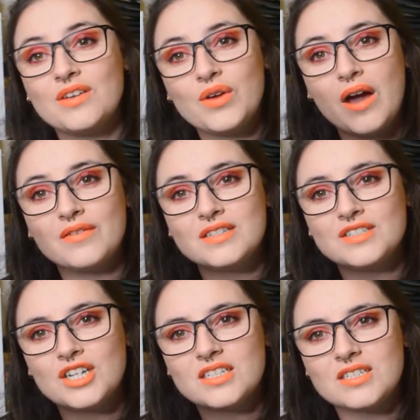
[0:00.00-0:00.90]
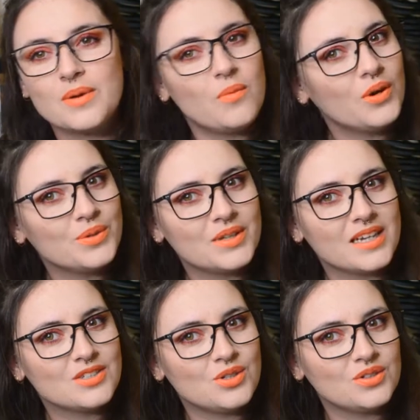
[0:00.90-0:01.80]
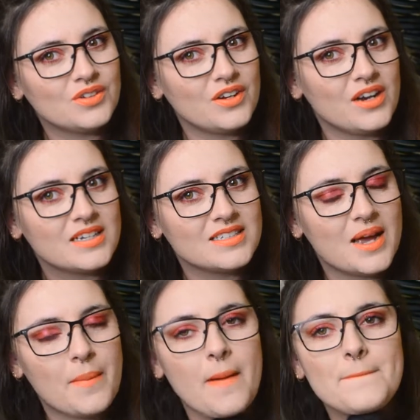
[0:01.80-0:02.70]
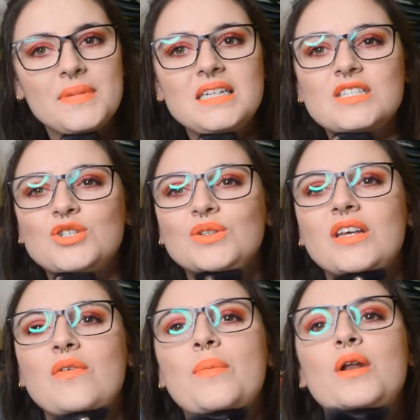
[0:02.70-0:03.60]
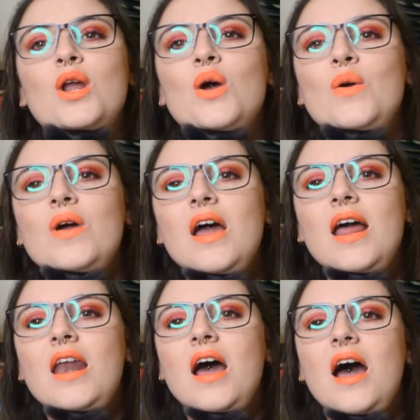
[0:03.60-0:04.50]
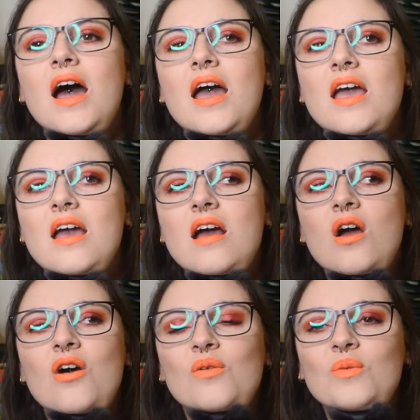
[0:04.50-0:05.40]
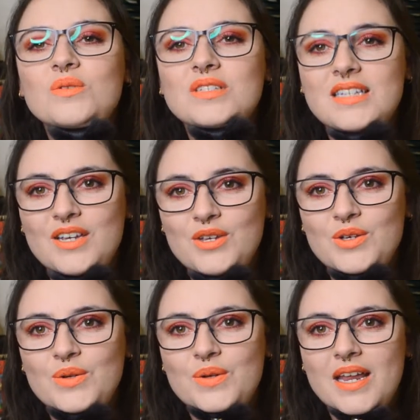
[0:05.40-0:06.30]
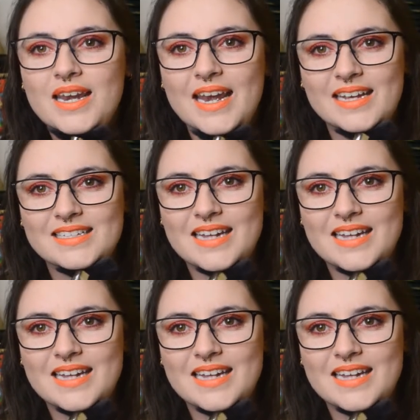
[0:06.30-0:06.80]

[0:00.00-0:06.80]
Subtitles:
If you have any suggestions about what you would to talk about next time, please do leave it below, and I will see you next